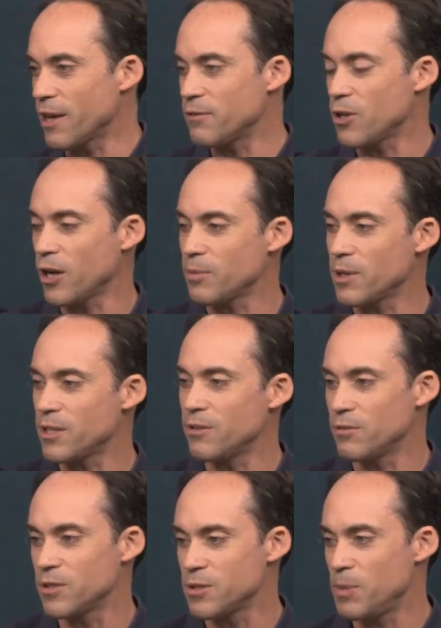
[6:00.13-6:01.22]
I talked about
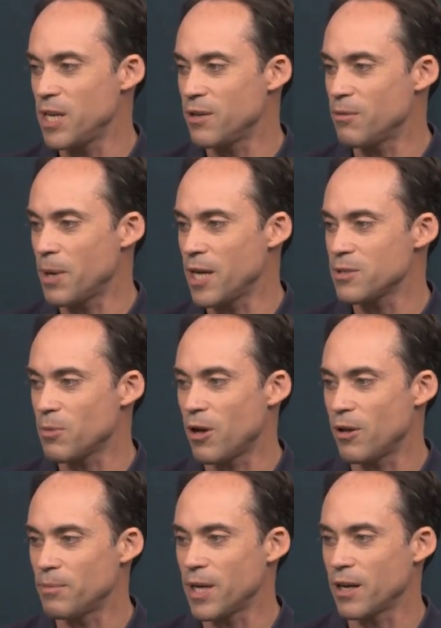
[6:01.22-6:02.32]
the speed of the
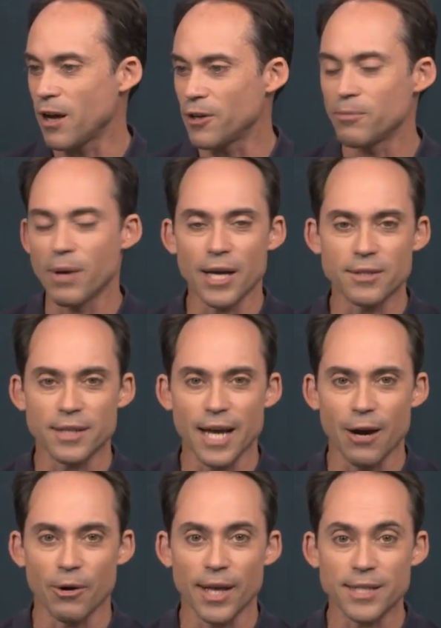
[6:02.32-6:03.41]
baseball being 100 miles an
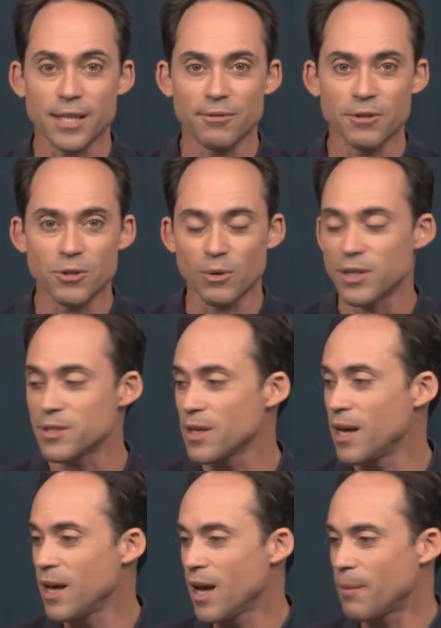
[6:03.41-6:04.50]
hour. That's given to us.
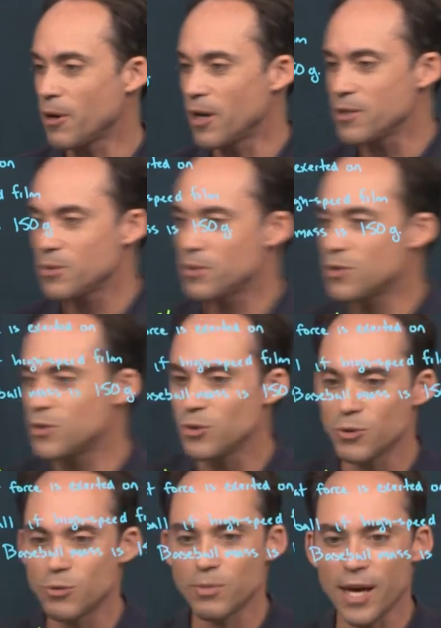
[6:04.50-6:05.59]
I'm going to also
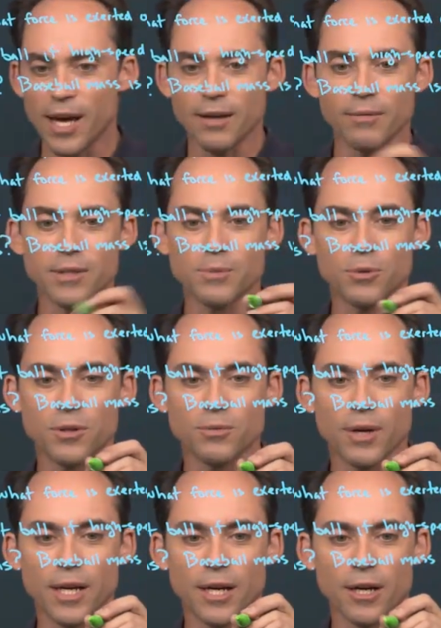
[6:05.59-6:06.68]
assume that, let's put this
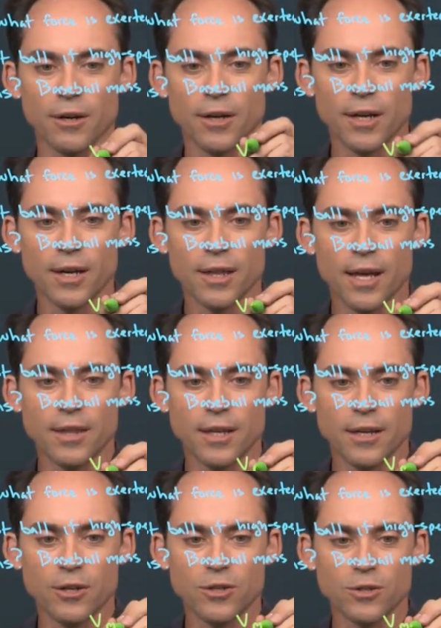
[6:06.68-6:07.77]
right here, that the
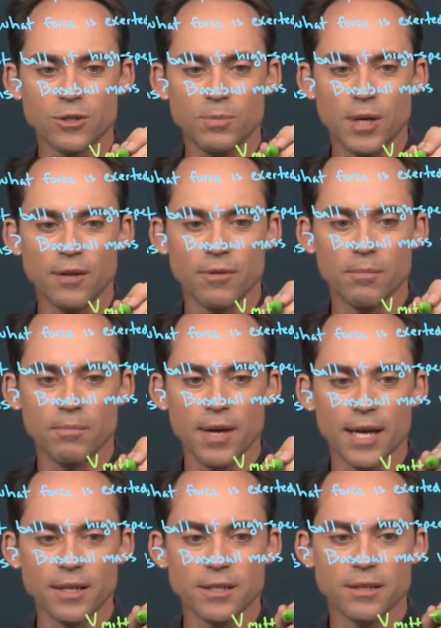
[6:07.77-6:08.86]
initial speed of the
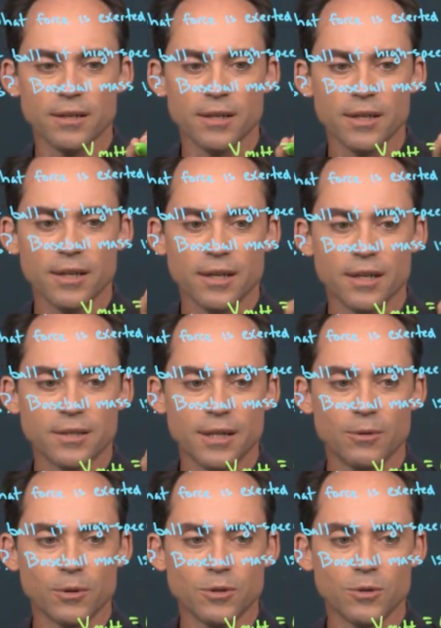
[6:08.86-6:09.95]
mitt is
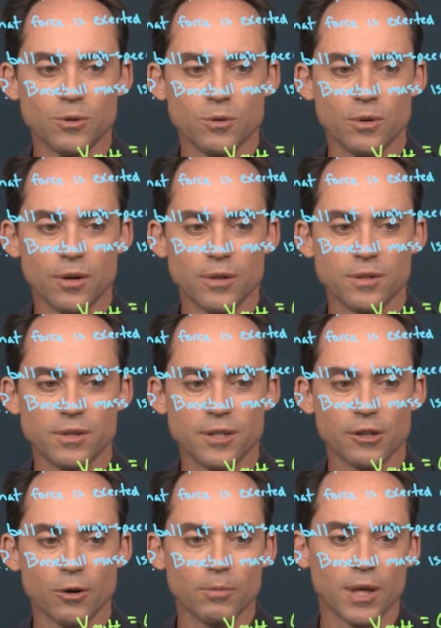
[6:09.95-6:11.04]
equal to
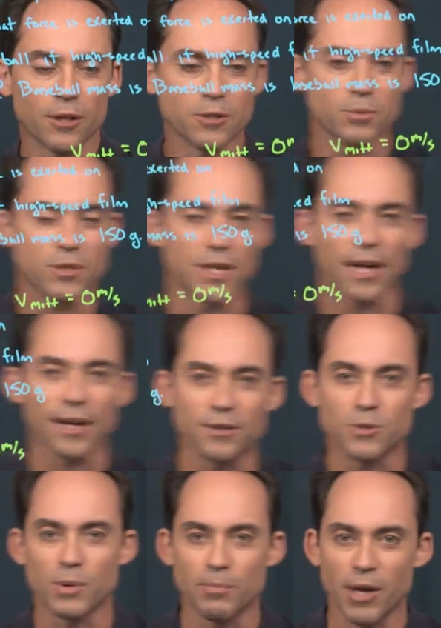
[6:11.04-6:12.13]
0 meters per second.
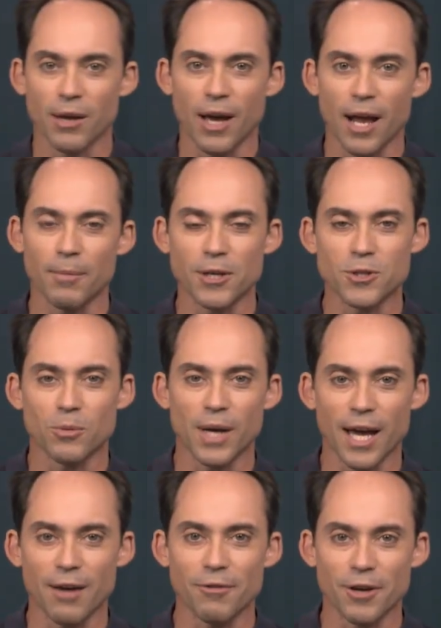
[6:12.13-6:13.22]
So we got to make sure we
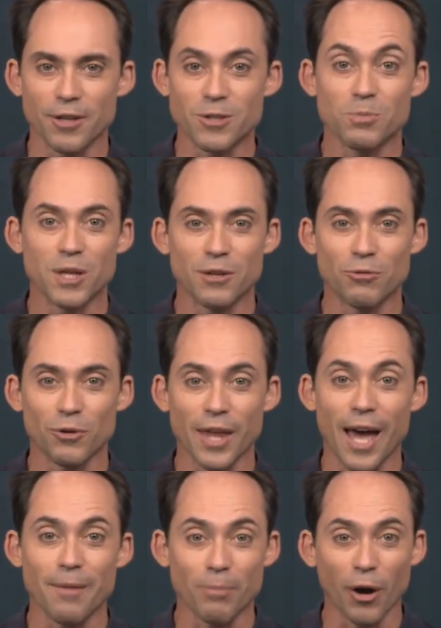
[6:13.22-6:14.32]
have a speed for
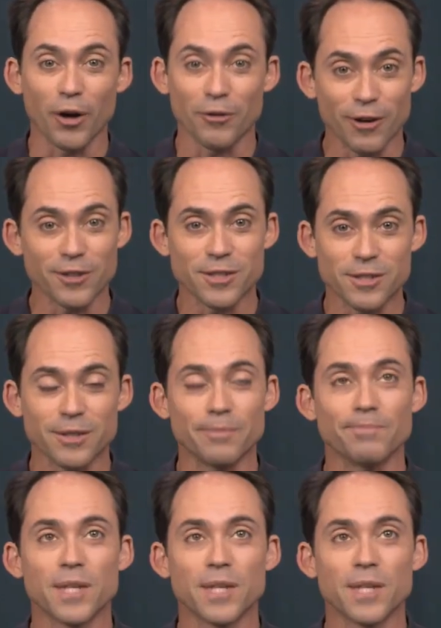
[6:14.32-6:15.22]
that part of our system.